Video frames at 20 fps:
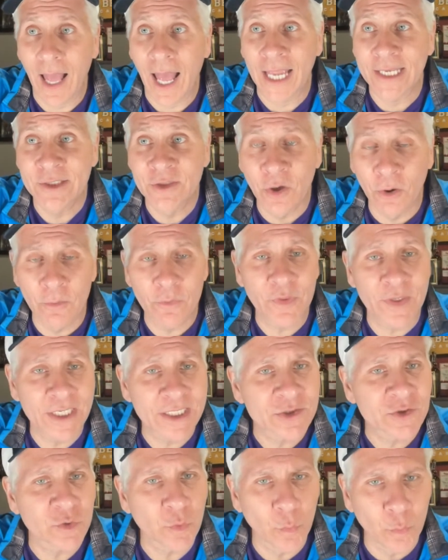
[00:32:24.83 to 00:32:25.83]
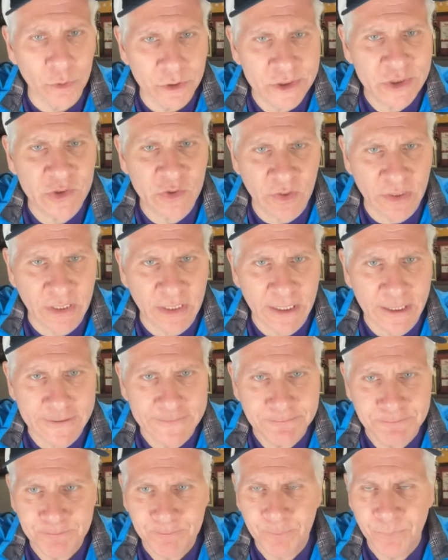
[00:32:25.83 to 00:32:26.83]
I don't think it's the worst
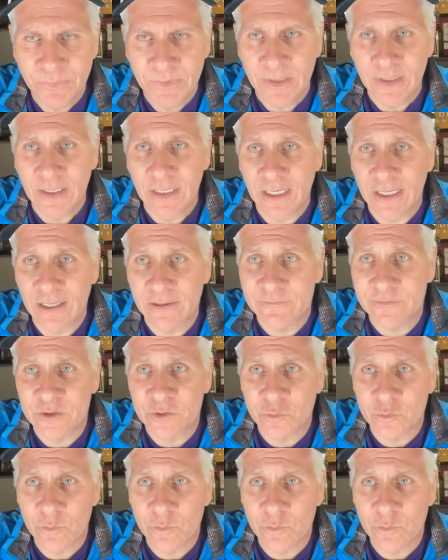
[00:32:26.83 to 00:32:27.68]
thing if